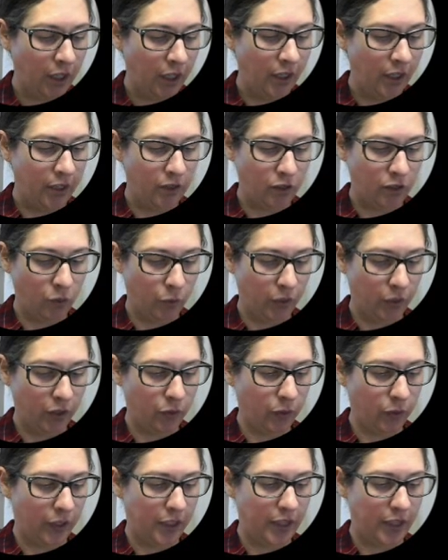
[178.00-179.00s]
So we're
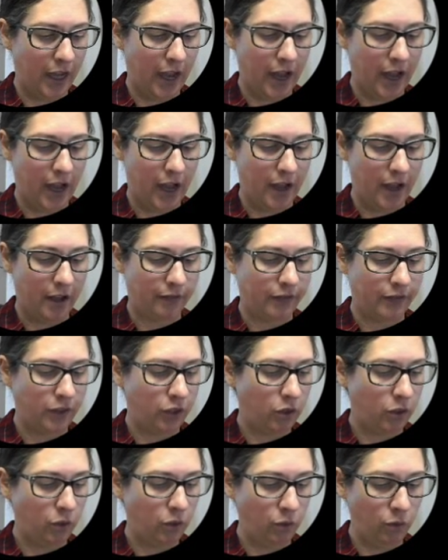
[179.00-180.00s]
going to have
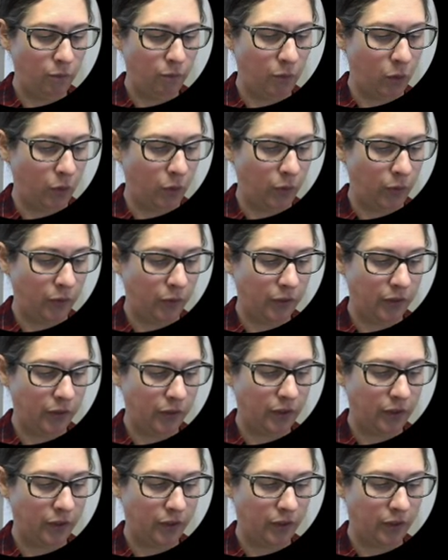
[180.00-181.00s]
2 moles